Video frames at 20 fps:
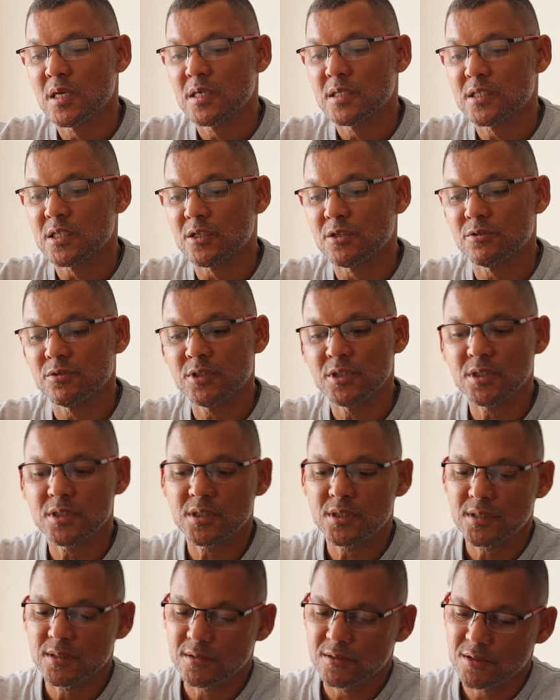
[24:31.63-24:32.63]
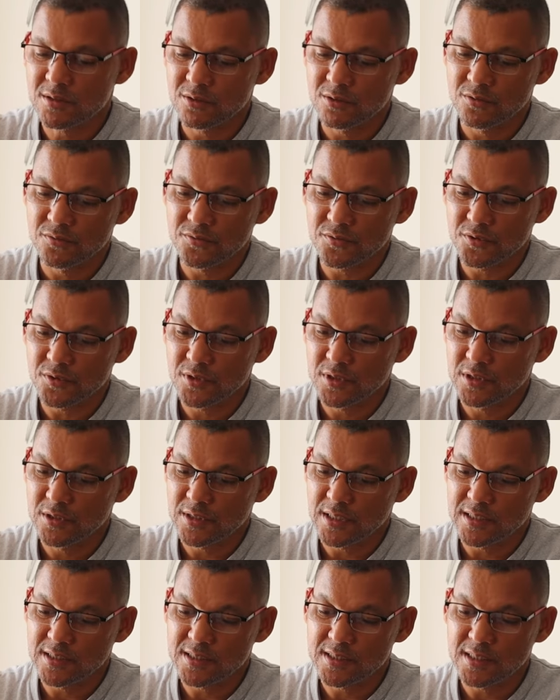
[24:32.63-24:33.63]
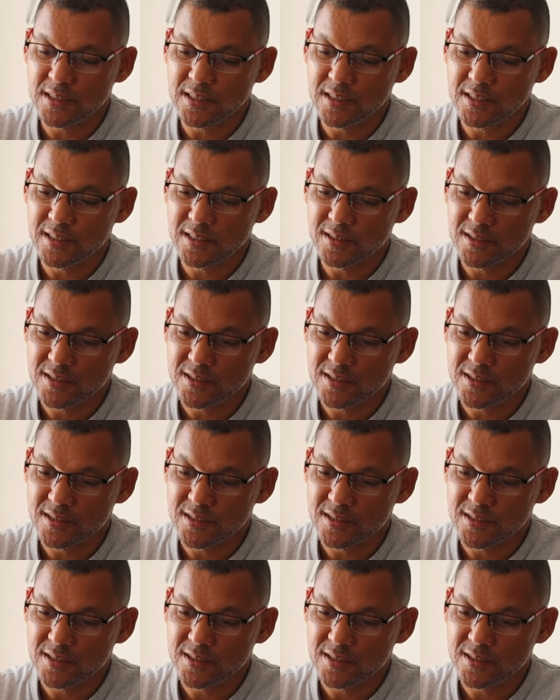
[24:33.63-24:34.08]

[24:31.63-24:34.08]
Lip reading: So it'll just sort of, you can see here,